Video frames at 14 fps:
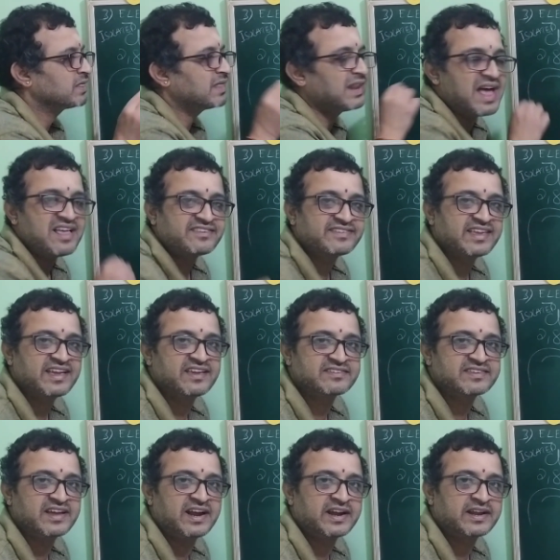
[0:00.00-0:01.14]
the last thing
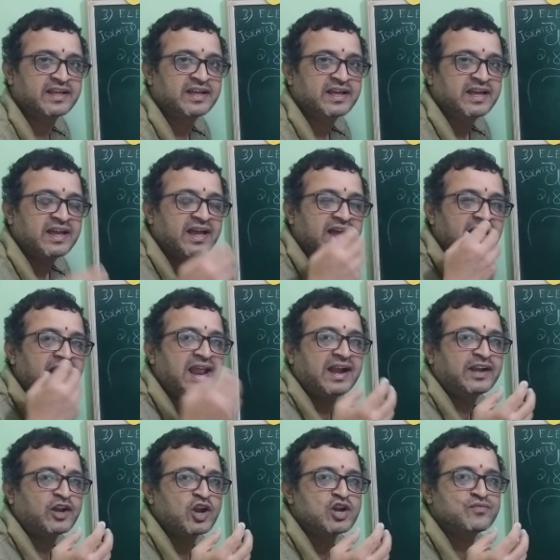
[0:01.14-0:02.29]
is that
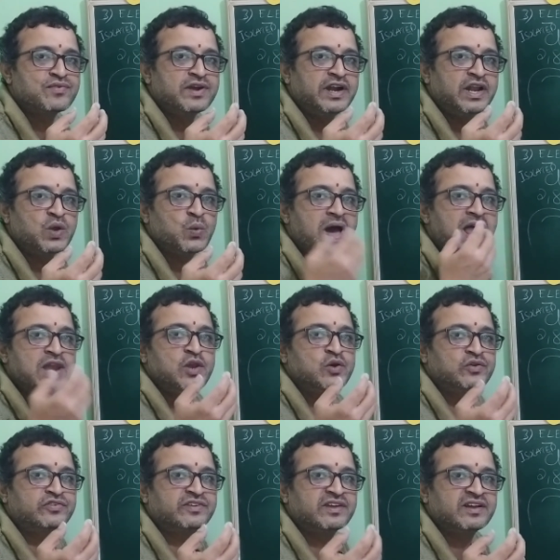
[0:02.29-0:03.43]
electron affinity
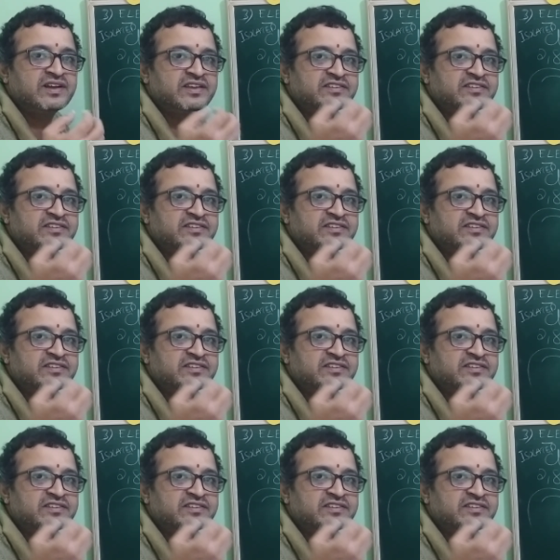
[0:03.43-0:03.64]
values